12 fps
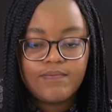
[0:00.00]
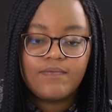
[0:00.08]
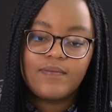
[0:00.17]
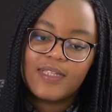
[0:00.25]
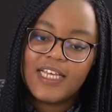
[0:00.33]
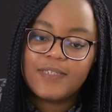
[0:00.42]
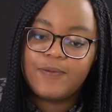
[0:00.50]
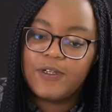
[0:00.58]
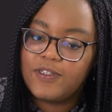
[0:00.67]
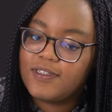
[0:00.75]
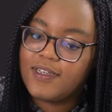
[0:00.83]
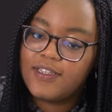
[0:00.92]
And as per
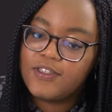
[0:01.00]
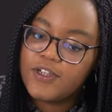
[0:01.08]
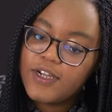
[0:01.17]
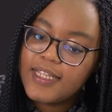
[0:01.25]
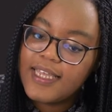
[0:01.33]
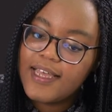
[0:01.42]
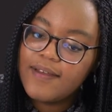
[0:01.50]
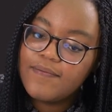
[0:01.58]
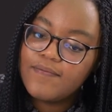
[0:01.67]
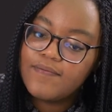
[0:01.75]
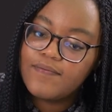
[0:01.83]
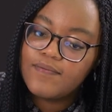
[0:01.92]
discussed earlier,
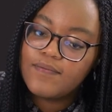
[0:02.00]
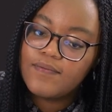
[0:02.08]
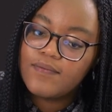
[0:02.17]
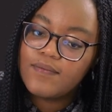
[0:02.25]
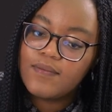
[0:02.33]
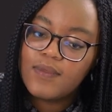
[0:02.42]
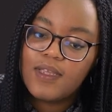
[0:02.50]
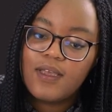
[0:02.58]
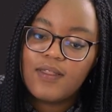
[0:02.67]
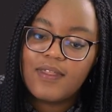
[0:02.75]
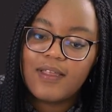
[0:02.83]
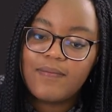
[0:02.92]

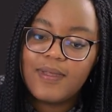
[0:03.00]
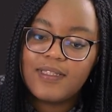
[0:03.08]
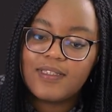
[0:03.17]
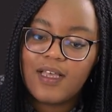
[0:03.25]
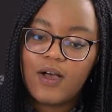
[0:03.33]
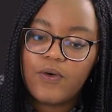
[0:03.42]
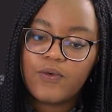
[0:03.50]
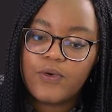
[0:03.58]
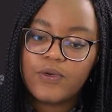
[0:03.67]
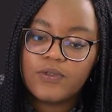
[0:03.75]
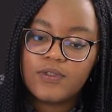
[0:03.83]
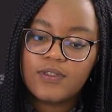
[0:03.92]
that means our
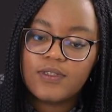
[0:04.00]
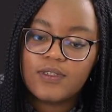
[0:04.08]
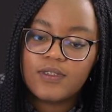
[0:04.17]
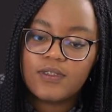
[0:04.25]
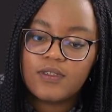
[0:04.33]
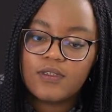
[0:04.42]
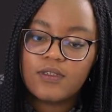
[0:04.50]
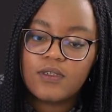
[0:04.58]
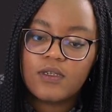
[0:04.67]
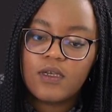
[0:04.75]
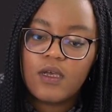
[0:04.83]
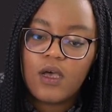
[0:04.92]
roots
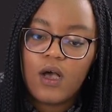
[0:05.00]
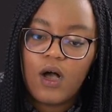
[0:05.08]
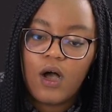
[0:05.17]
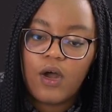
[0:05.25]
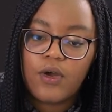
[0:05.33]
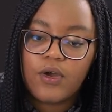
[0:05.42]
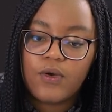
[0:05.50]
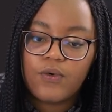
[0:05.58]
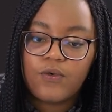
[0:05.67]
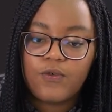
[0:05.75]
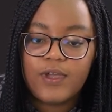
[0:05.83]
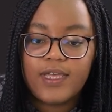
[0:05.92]
are
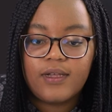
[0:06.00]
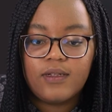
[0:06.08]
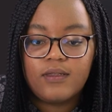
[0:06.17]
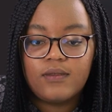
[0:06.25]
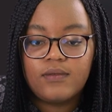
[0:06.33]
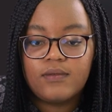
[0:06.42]
real,